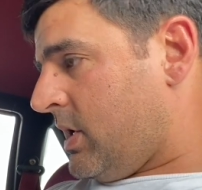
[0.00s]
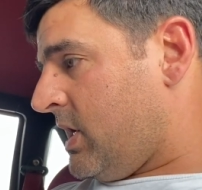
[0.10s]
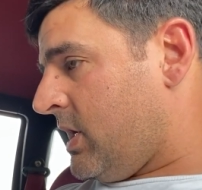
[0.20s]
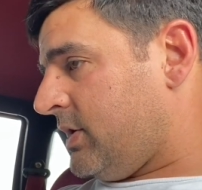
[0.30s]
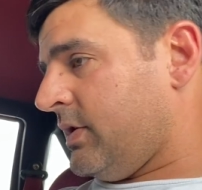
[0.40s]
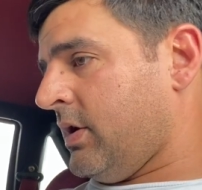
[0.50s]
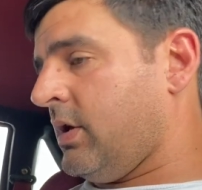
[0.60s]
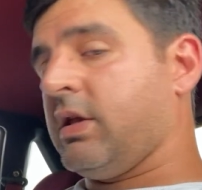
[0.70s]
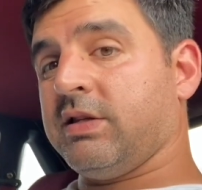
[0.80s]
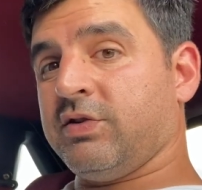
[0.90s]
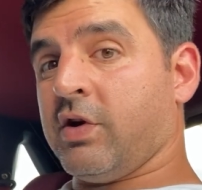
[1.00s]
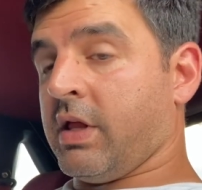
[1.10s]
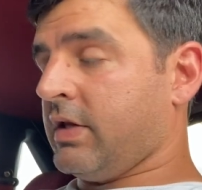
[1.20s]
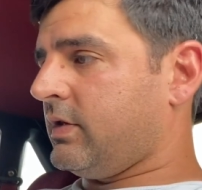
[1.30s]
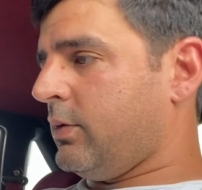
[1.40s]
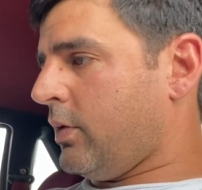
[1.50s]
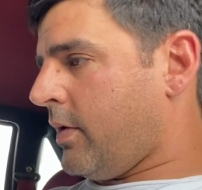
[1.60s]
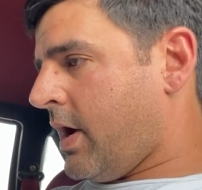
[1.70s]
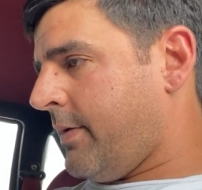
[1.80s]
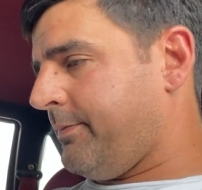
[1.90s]
actually, let's try that and see where
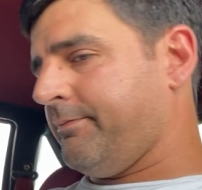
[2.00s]
we're at.